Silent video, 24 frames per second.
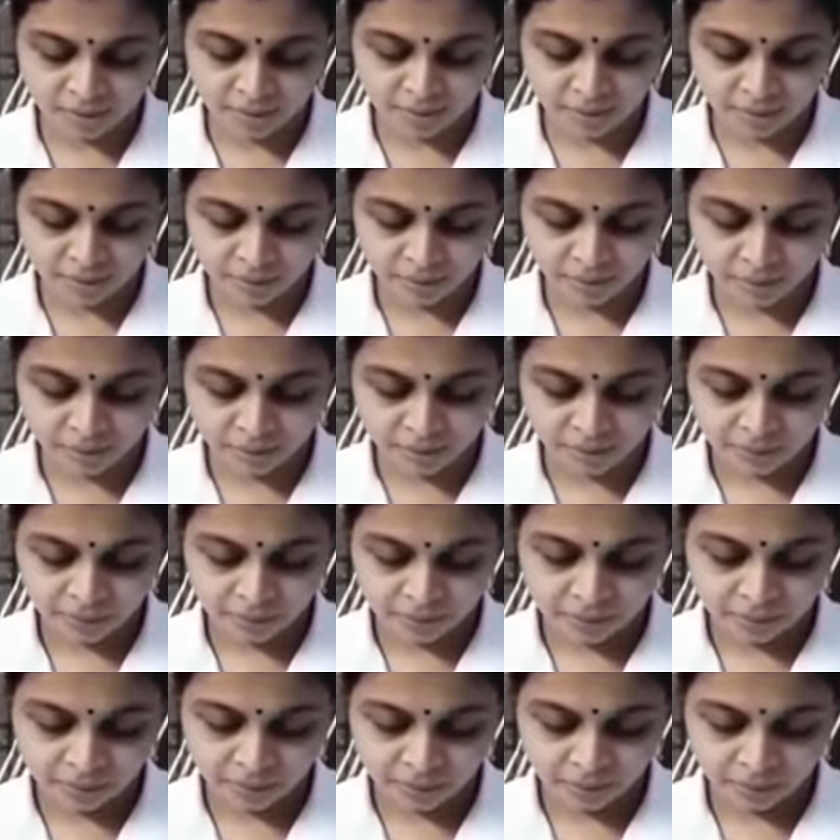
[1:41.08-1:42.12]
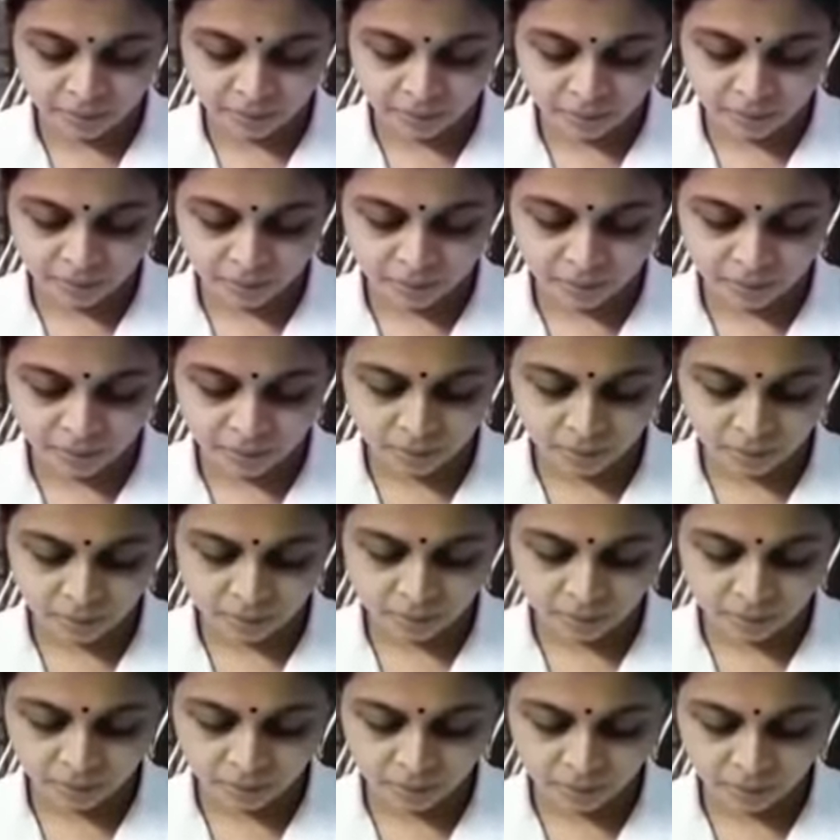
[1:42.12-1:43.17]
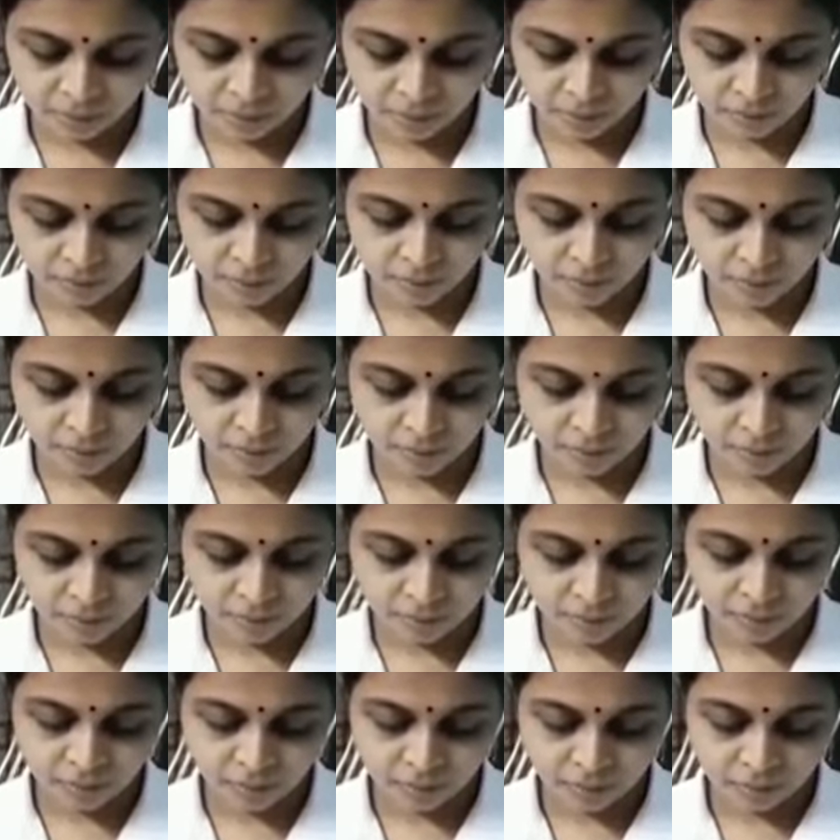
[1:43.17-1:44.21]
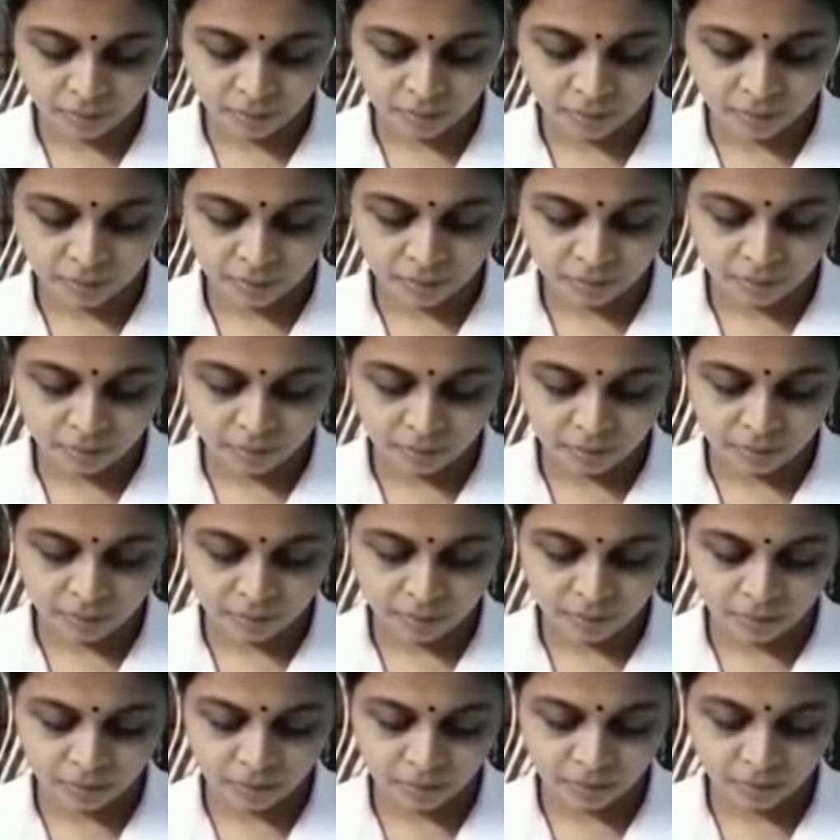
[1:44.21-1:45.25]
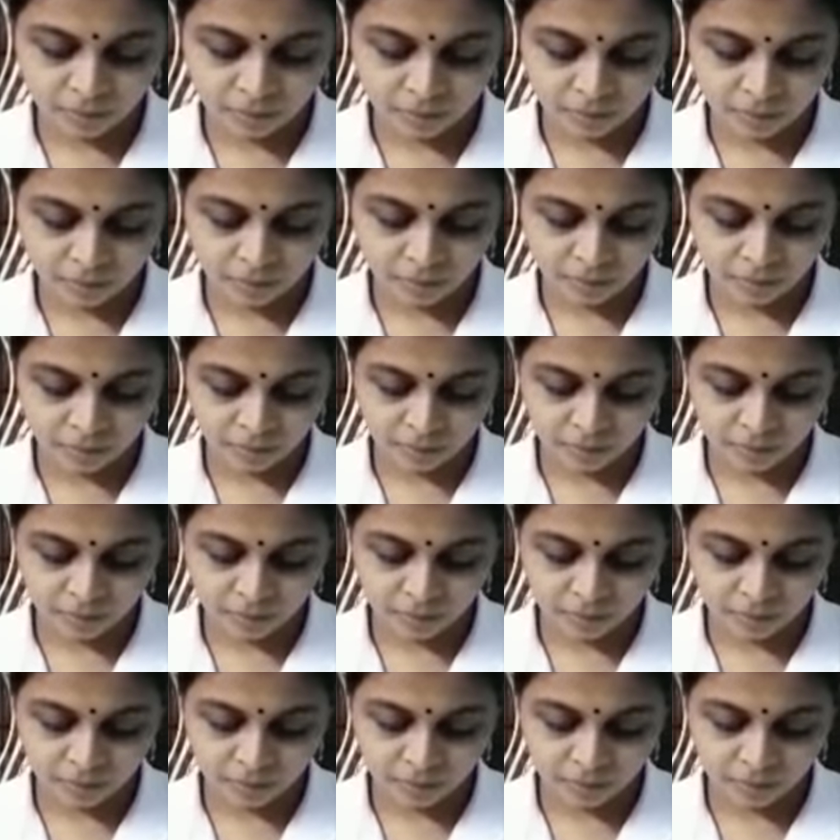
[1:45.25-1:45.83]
Nobody speaks.